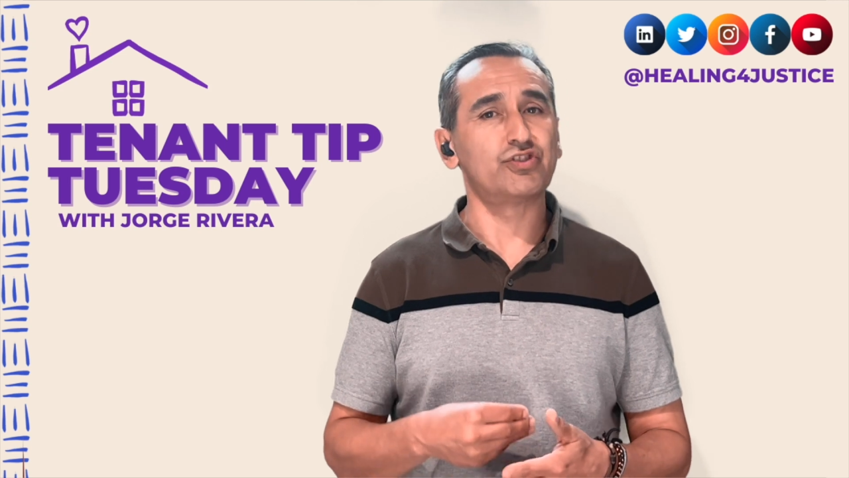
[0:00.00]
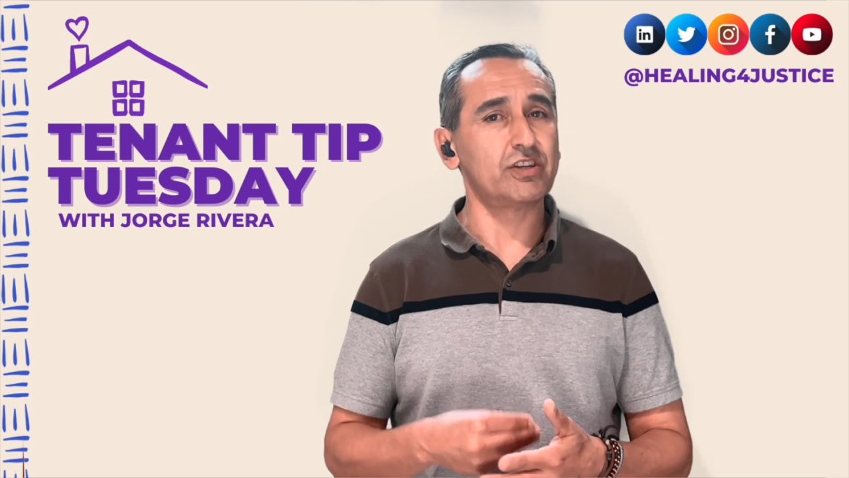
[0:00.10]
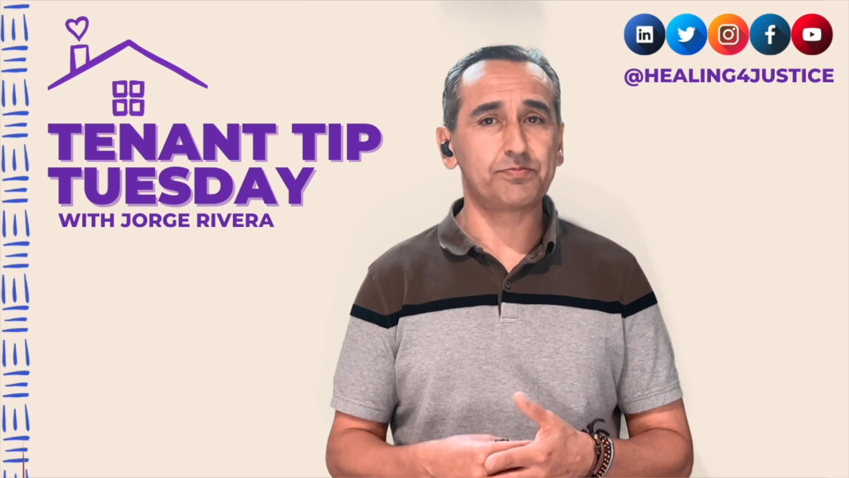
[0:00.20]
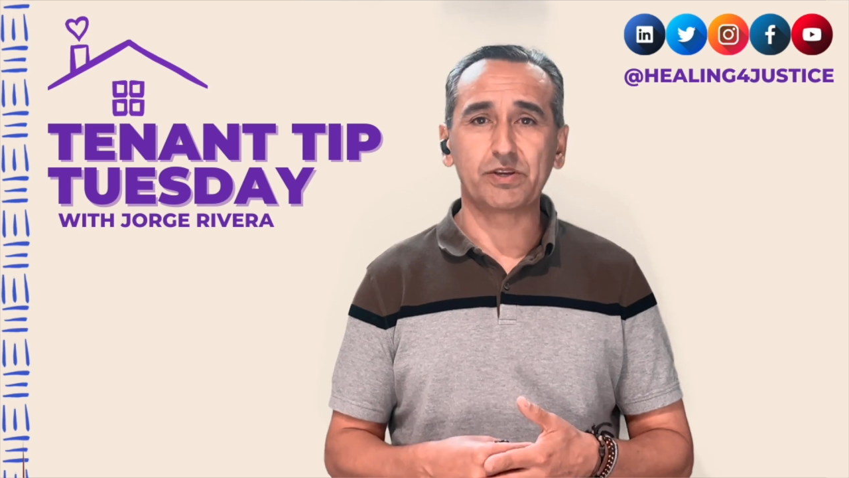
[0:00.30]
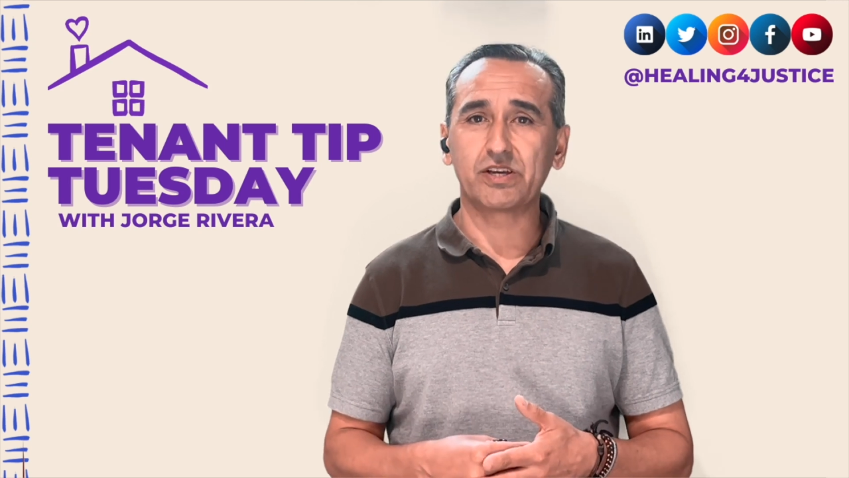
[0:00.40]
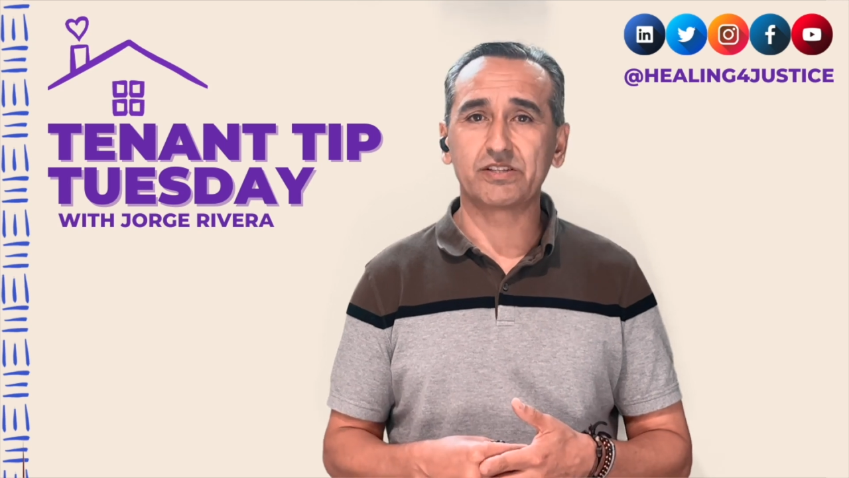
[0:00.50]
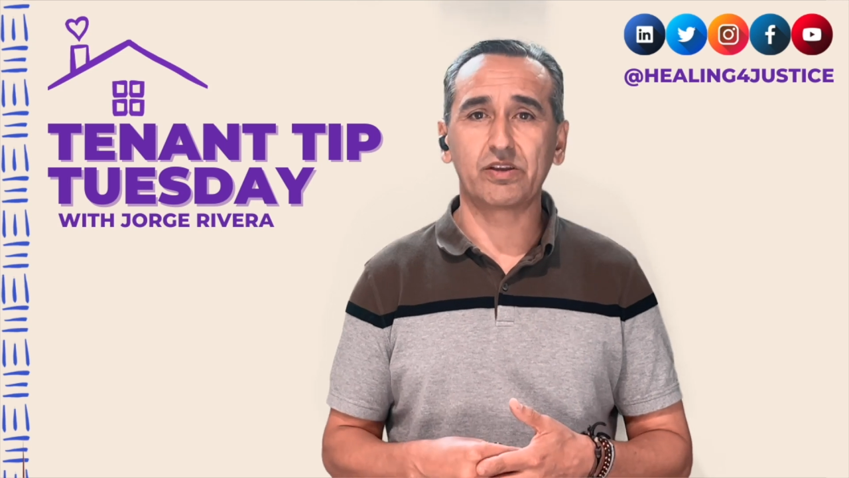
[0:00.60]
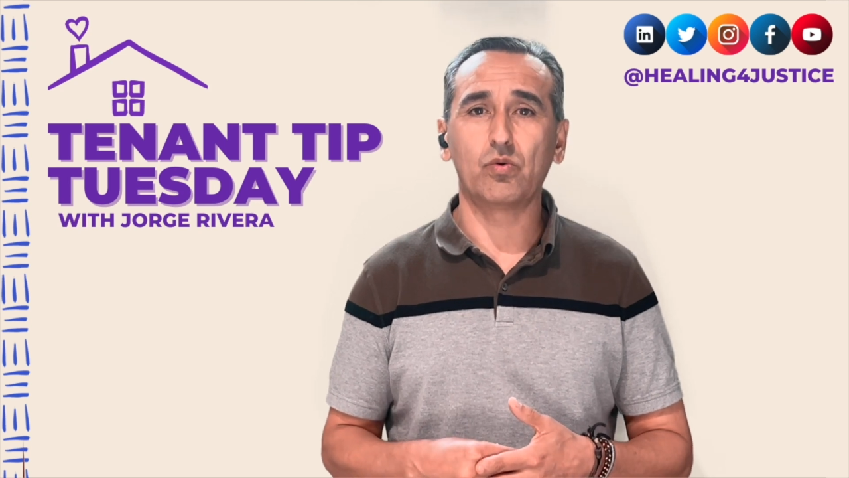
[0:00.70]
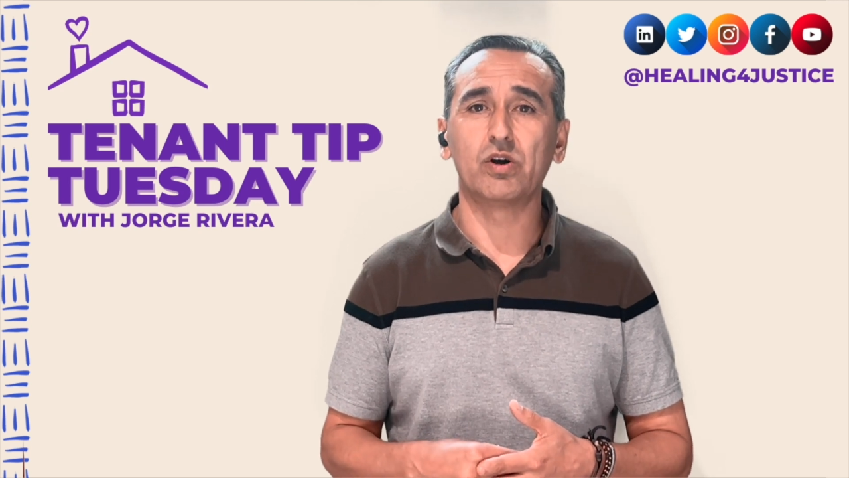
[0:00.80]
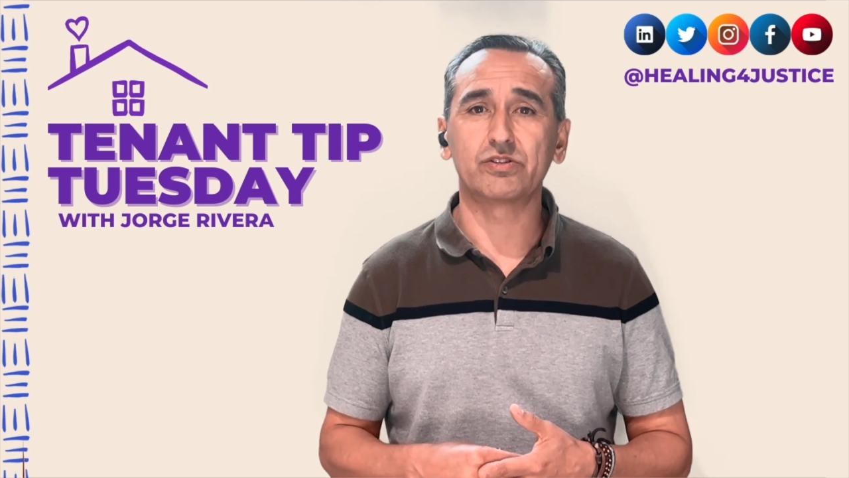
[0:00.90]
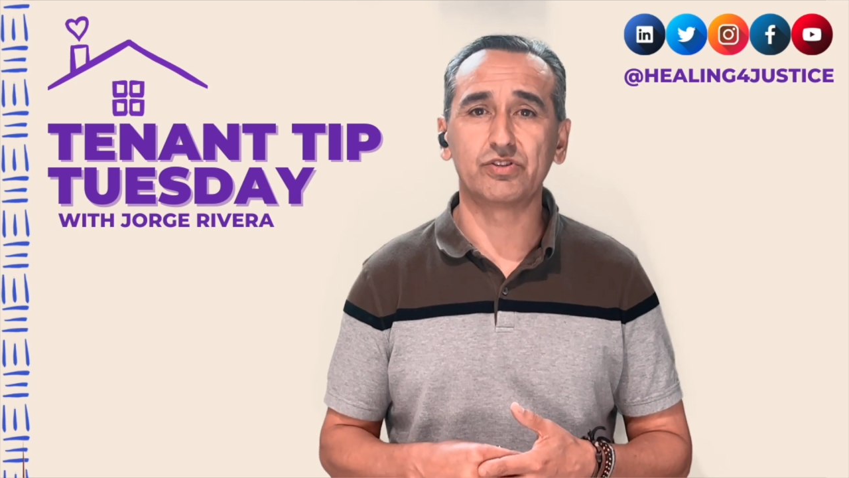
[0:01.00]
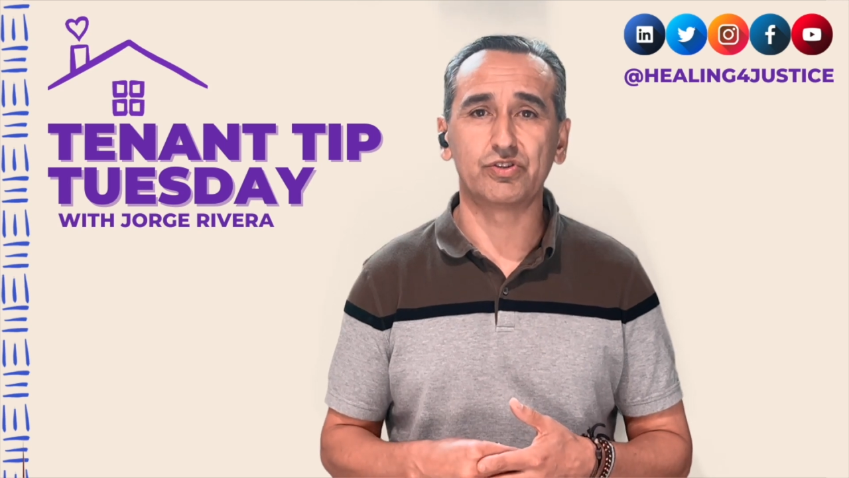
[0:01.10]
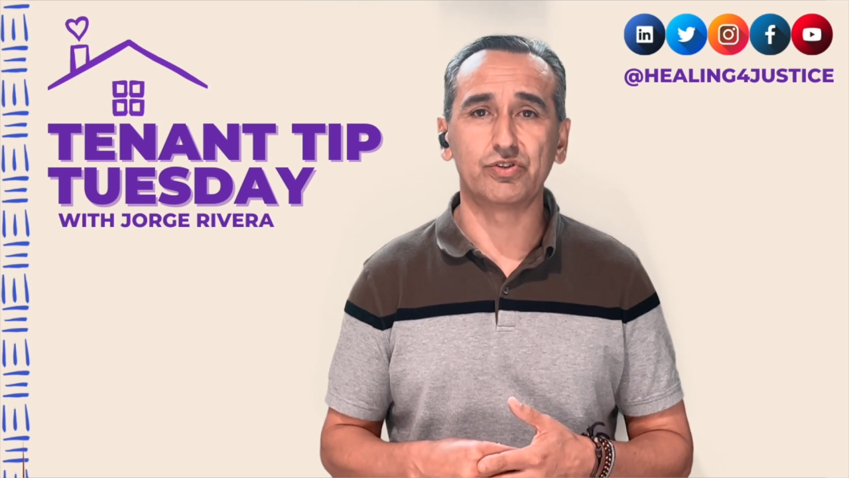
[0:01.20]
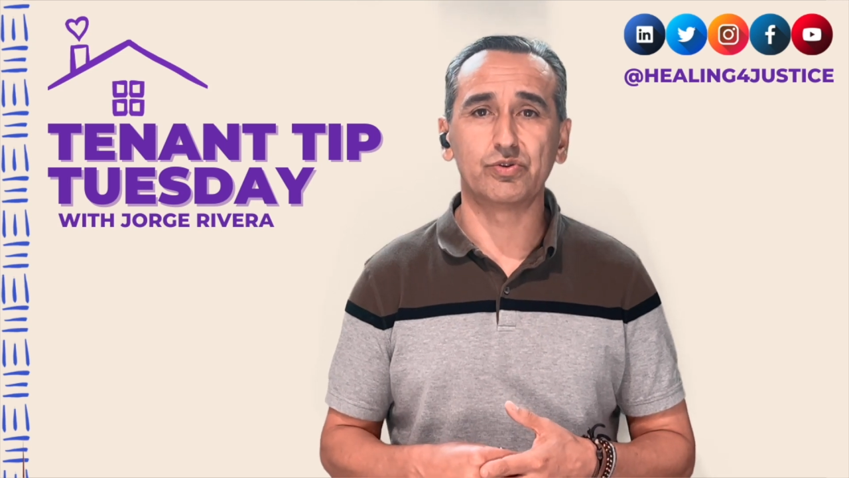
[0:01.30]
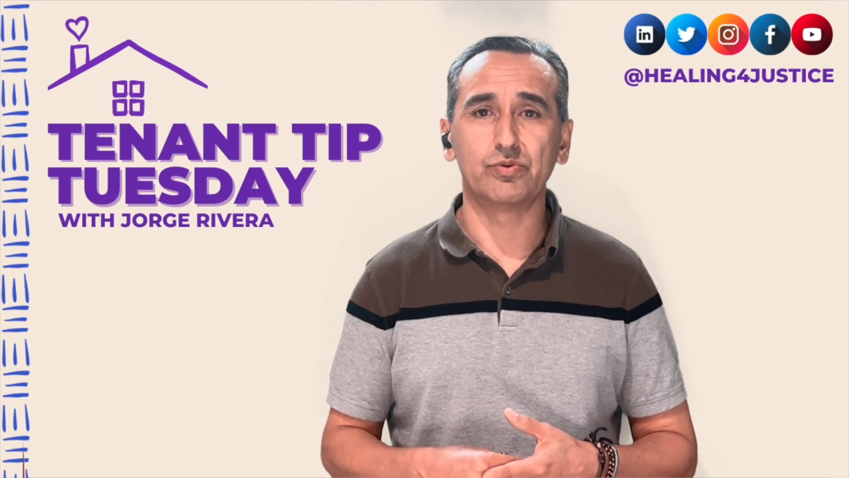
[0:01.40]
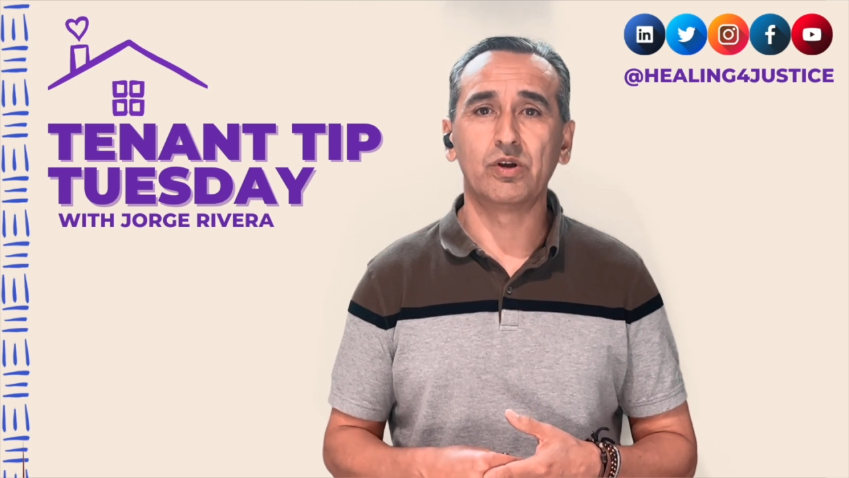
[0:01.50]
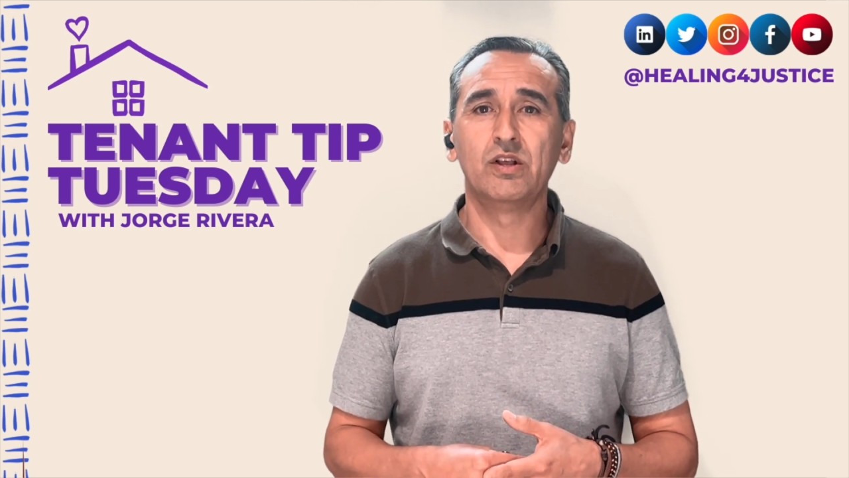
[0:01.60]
just because they want to do